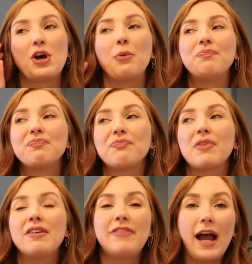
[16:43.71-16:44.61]
So
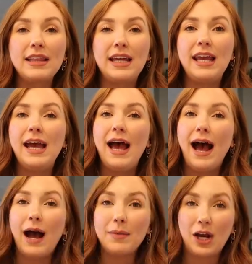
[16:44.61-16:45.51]
finally,
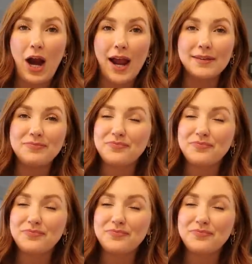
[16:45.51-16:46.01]
I'm like, all right,